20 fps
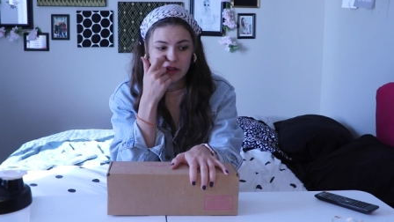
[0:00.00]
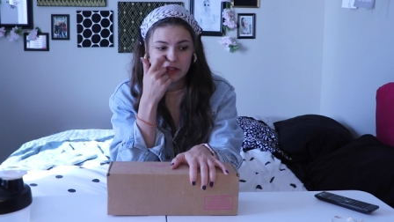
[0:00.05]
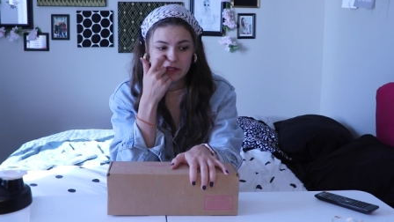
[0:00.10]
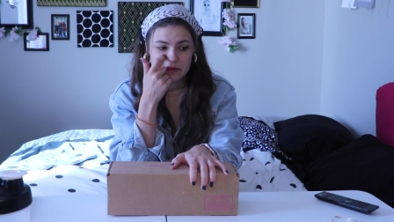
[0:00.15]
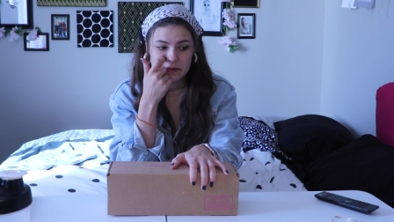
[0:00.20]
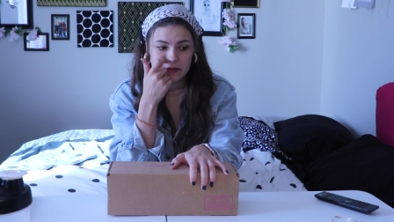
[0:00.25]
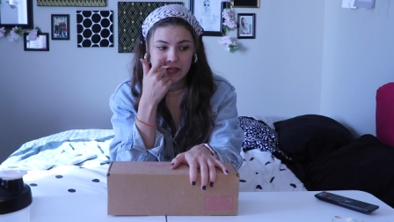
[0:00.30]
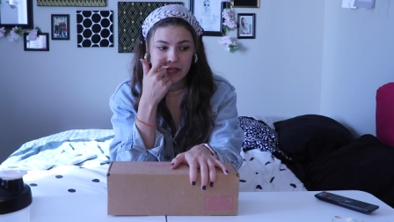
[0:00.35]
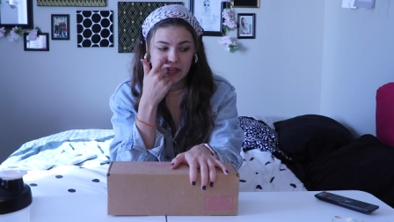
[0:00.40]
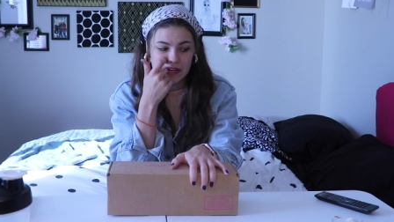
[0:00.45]
out
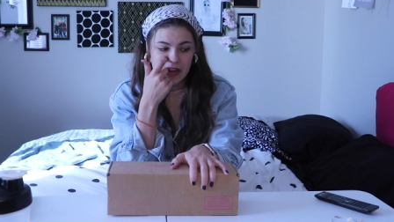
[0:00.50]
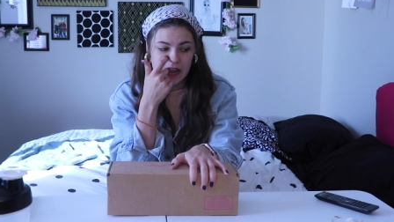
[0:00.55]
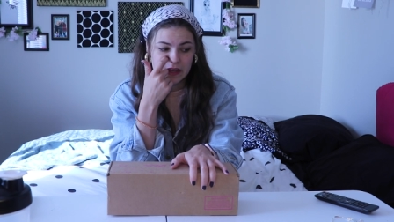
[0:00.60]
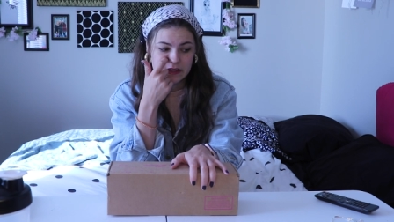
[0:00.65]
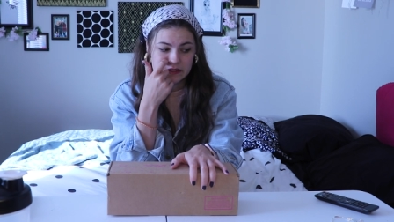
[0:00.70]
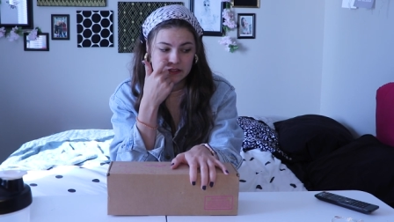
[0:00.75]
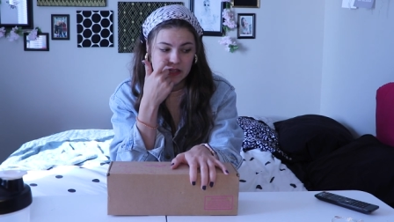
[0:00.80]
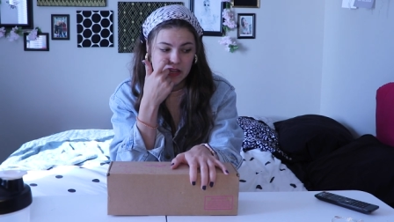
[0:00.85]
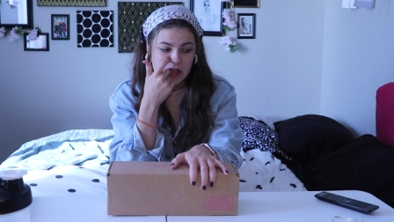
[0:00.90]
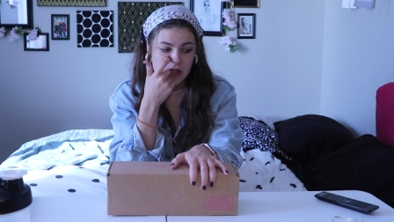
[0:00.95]
to me and
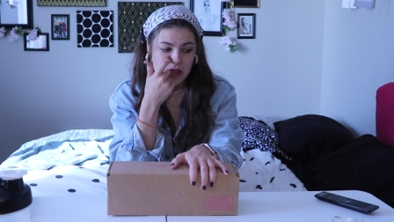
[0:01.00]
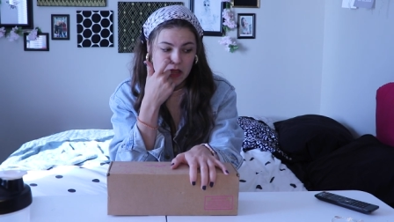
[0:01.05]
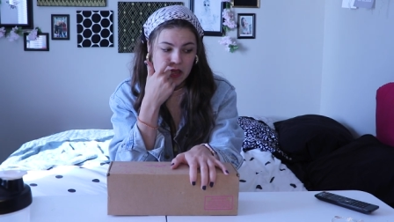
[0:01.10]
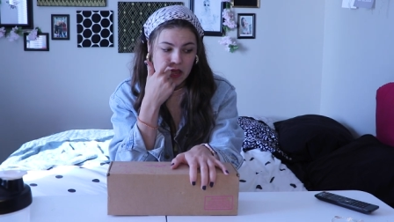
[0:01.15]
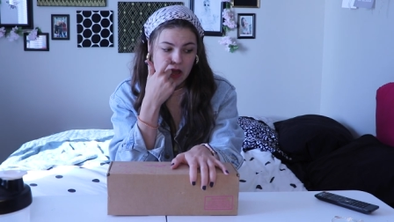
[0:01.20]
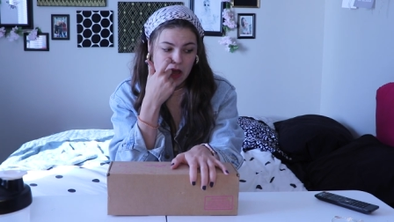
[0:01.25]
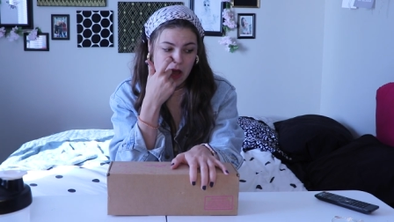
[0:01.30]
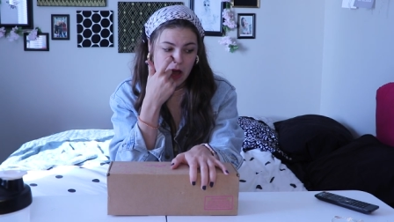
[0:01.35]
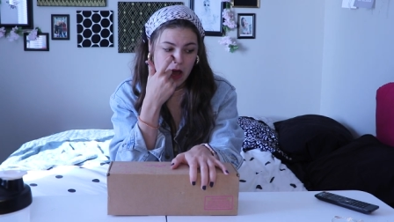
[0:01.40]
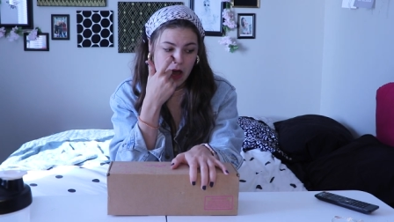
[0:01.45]
asked
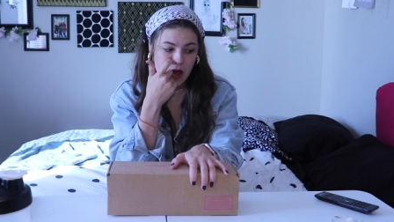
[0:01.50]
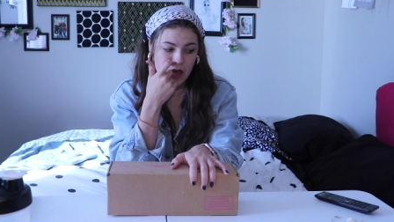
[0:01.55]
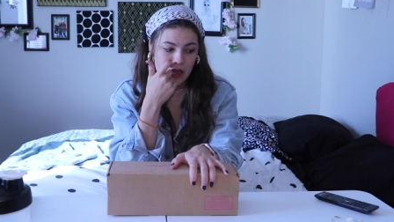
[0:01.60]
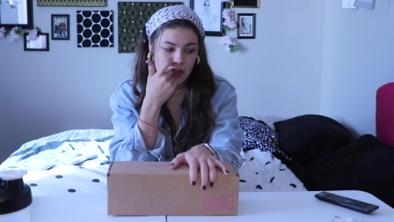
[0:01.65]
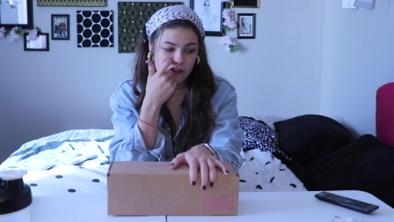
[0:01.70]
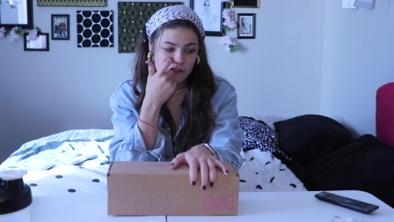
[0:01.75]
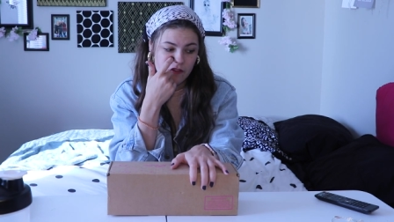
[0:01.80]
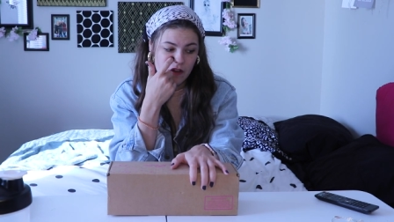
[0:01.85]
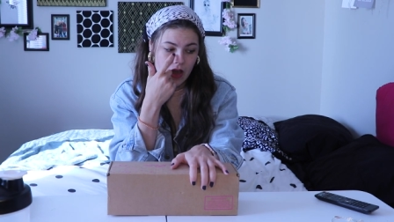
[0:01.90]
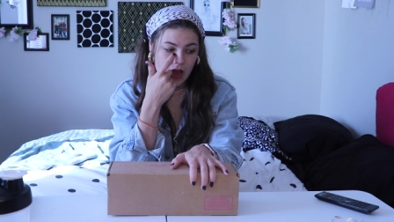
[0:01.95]
uh,
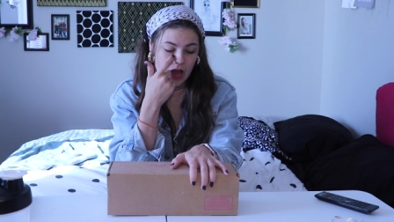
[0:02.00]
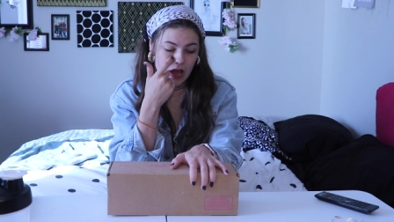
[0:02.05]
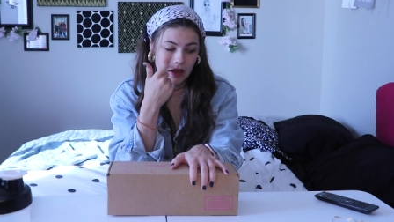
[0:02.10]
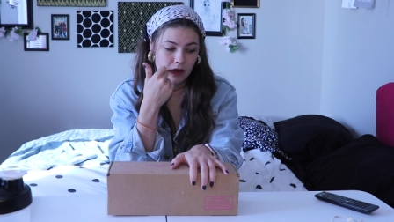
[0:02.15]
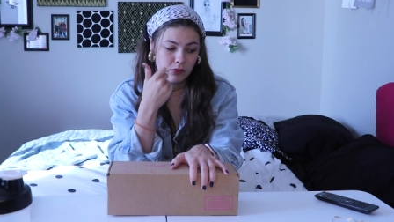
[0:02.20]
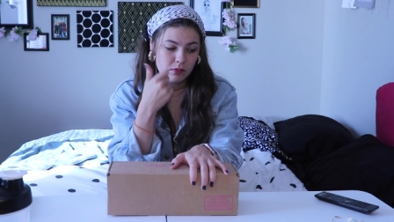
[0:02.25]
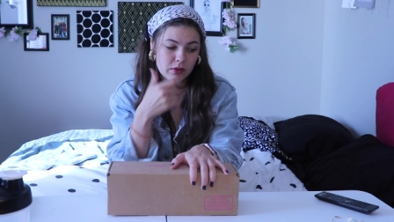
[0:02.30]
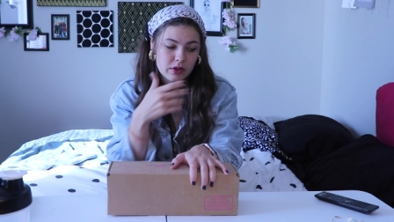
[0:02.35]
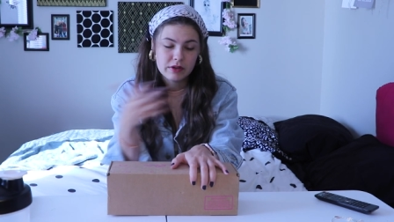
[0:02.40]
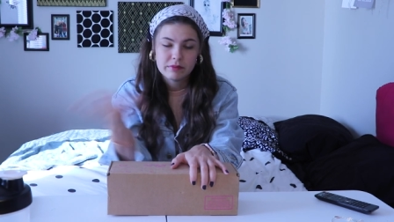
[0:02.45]
if
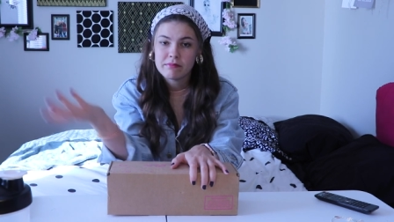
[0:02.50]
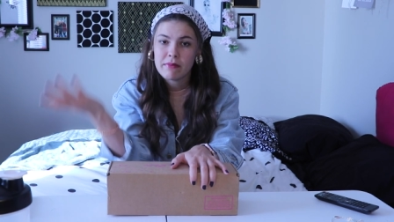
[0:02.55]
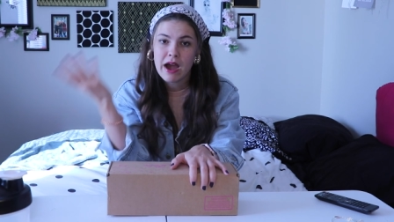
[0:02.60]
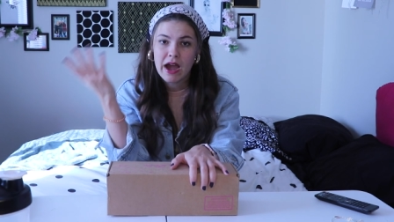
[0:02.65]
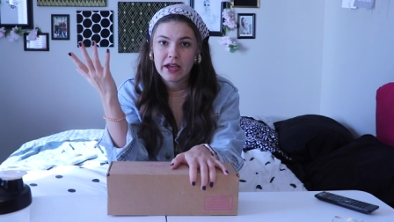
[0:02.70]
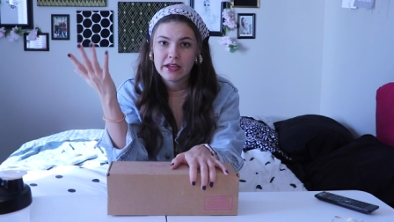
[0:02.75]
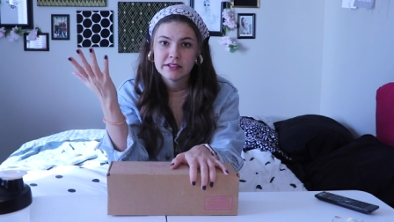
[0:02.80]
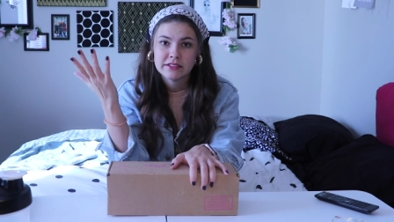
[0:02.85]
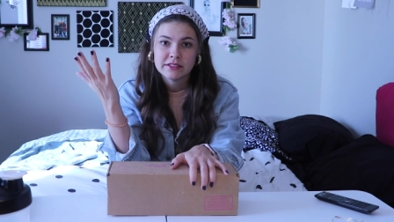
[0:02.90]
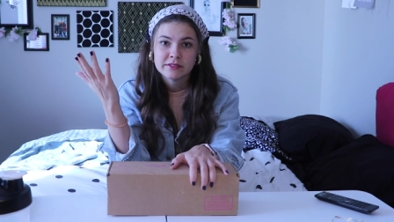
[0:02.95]
I would
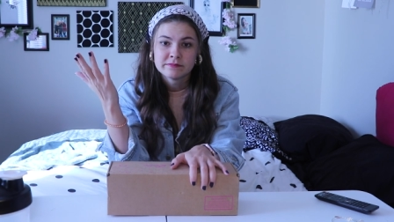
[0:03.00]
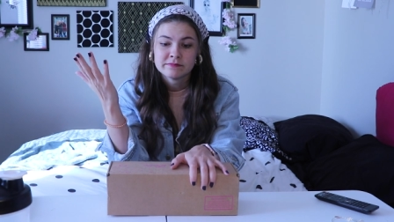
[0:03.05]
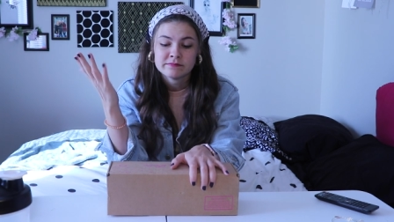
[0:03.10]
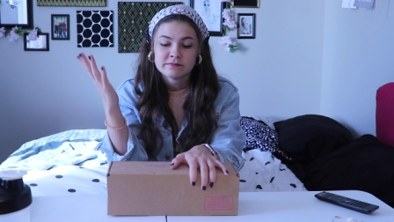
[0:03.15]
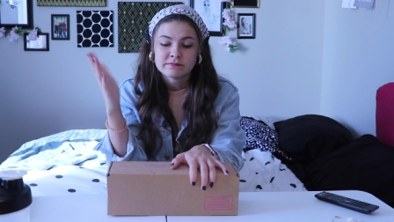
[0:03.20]
mind